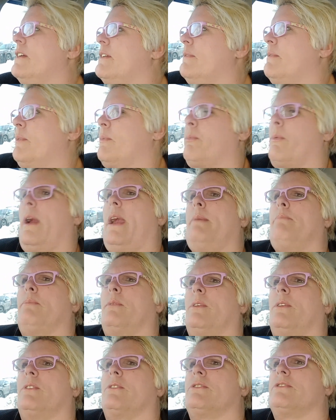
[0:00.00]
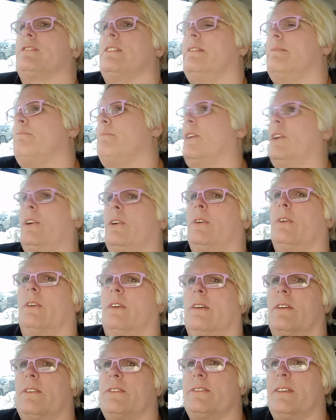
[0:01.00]
rapers and
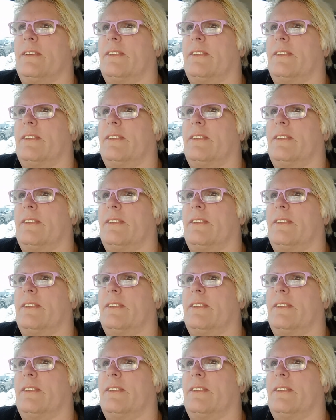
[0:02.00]
murderers.